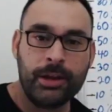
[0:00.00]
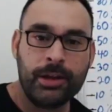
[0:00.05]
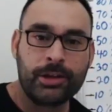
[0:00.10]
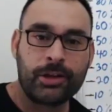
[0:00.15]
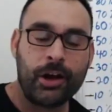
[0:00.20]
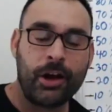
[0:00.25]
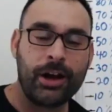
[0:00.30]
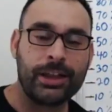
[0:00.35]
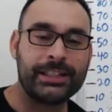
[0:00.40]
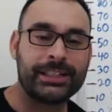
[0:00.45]

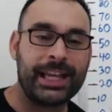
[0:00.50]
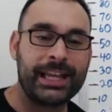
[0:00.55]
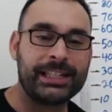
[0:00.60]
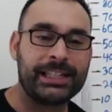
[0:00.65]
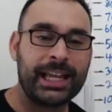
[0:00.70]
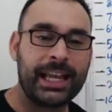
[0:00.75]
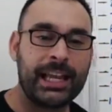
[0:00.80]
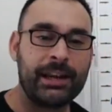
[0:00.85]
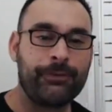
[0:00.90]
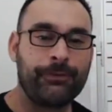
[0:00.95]
Guys, that's
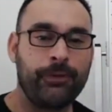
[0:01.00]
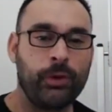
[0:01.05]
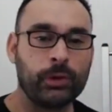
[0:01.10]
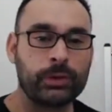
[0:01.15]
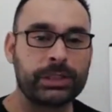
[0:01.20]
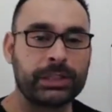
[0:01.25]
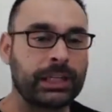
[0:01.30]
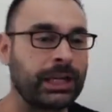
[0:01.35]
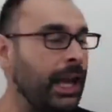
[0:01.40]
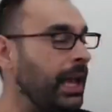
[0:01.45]
it for
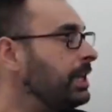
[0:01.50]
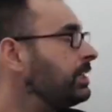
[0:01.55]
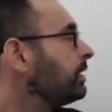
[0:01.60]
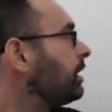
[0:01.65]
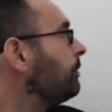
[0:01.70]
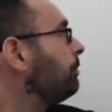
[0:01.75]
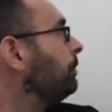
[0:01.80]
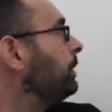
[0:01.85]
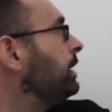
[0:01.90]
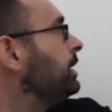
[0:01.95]
today. So
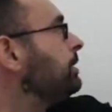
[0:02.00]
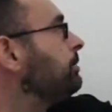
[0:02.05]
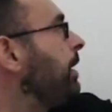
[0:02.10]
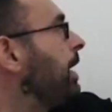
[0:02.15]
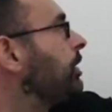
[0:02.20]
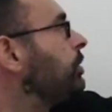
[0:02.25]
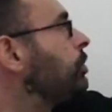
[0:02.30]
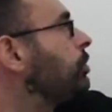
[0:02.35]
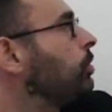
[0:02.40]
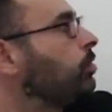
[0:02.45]
please
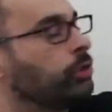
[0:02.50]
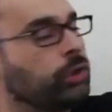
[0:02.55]
make sure you